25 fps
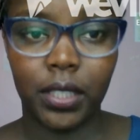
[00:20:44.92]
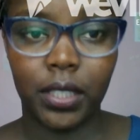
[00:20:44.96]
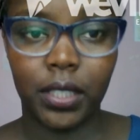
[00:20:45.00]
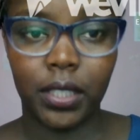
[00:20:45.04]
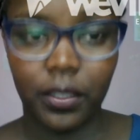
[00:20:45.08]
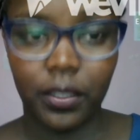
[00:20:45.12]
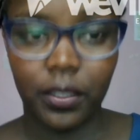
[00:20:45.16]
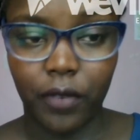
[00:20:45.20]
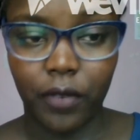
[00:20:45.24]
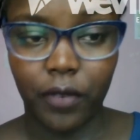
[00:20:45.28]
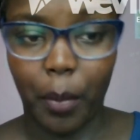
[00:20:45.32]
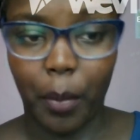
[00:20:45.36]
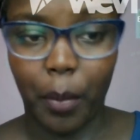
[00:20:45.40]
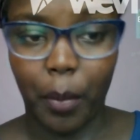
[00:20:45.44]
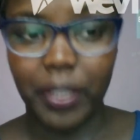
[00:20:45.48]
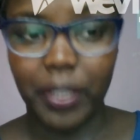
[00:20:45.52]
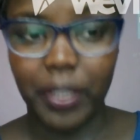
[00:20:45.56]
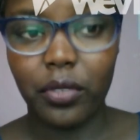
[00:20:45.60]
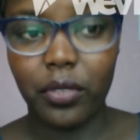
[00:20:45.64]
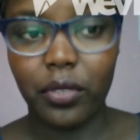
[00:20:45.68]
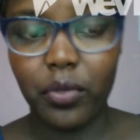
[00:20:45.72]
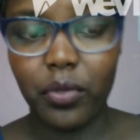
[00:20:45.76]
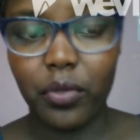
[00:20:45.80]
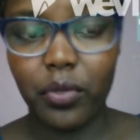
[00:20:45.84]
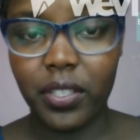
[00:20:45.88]
for a
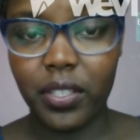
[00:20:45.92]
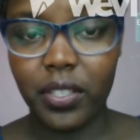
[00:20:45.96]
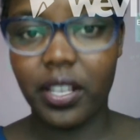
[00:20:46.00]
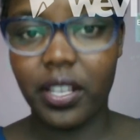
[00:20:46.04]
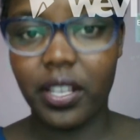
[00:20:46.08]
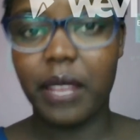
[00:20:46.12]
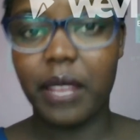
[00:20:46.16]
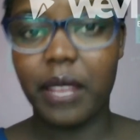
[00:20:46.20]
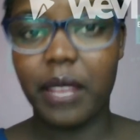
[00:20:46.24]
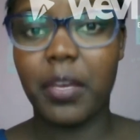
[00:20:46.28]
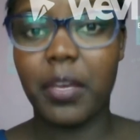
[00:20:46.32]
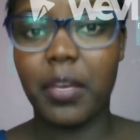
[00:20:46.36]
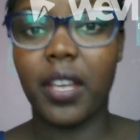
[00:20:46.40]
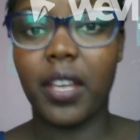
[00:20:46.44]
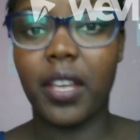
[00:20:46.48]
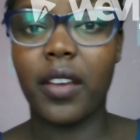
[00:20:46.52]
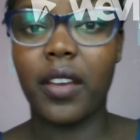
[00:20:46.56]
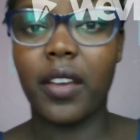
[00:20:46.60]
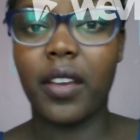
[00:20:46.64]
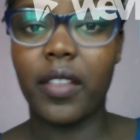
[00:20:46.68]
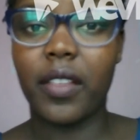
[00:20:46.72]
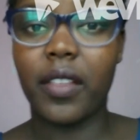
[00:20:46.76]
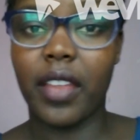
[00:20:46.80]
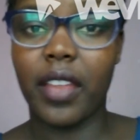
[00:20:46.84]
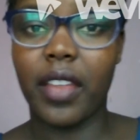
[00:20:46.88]
person who is claiming
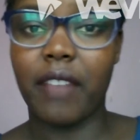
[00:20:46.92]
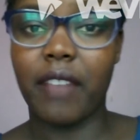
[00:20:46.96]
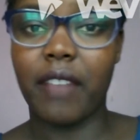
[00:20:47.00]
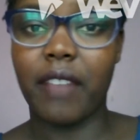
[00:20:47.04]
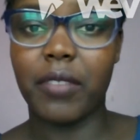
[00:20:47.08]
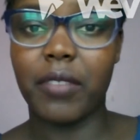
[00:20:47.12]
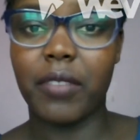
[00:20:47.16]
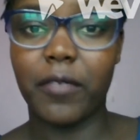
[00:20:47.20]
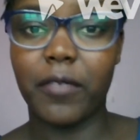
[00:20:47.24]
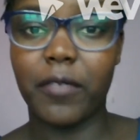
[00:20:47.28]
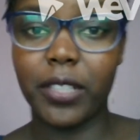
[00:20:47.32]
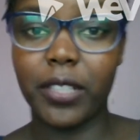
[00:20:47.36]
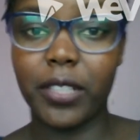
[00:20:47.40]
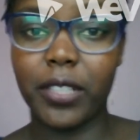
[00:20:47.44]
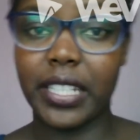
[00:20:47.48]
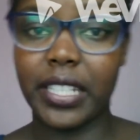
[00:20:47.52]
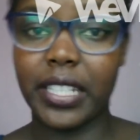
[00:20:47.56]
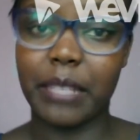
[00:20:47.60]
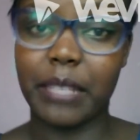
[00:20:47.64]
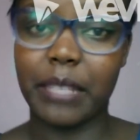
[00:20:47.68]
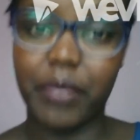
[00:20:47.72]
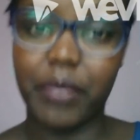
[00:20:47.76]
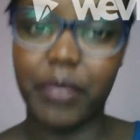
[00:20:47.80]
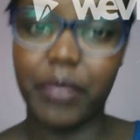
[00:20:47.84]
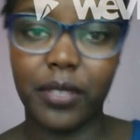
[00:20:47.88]
they have been
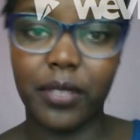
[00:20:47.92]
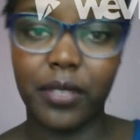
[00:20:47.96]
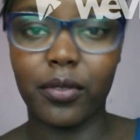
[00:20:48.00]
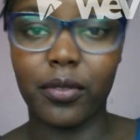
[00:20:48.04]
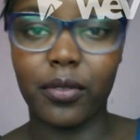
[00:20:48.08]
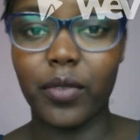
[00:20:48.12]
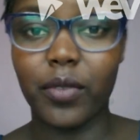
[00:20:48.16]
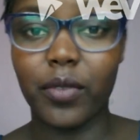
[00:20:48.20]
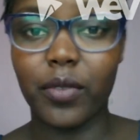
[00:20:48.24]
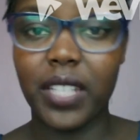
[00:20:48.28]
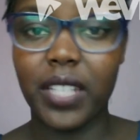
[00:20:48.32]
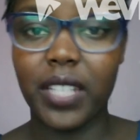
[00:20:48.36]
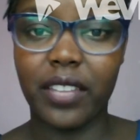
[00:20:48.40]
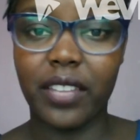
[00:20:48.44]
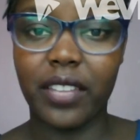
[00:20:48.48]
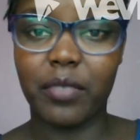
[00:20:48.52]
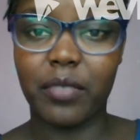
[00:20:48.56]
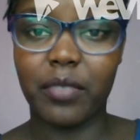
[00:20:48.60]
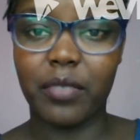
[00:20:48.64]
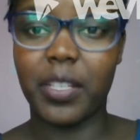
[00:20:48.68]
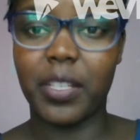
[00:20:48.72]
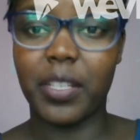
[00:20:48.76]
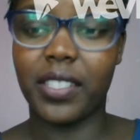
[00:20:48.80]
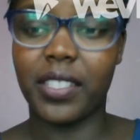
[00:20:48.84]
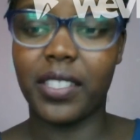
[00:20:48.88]
falsely imprisoned, what are the
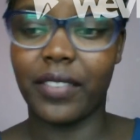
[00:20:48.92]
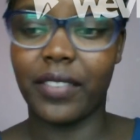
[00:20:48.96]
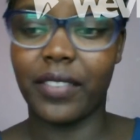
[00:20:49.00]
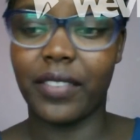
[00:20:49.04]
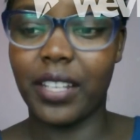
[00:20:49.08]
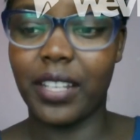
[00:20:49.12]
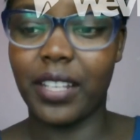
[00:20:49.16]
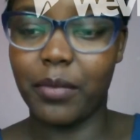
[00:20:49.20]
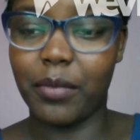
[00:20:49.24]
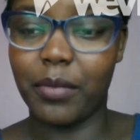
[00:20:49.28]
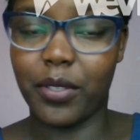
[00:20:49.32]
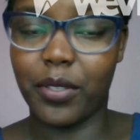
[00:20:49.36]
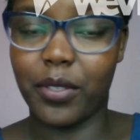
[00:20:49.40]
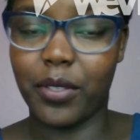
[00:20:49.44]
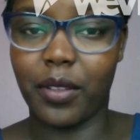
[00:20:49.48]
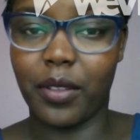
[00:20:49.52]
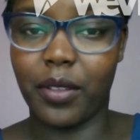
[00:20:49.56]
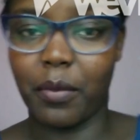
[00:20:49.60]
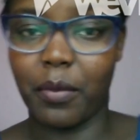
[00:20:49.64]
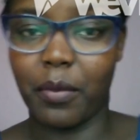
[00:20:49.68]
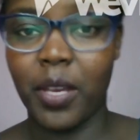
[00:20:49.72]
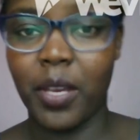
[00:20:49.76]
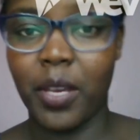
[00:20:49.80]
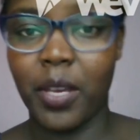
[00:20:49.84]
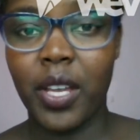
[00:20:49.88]
remedies available to
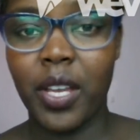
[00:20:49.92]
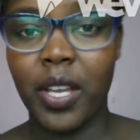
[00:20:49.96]
them?